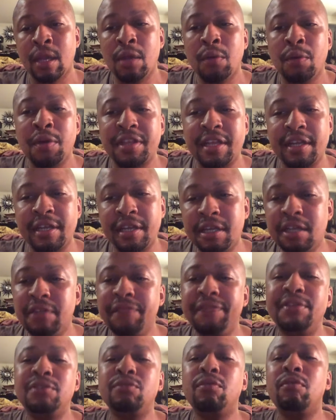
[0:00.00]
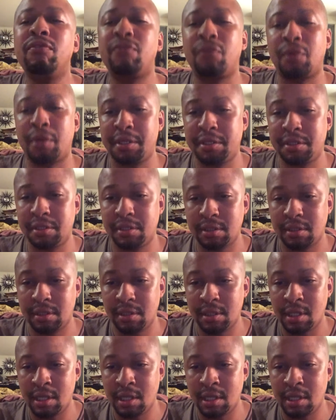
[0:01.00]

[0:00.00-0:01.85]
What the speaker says: With an individual voice,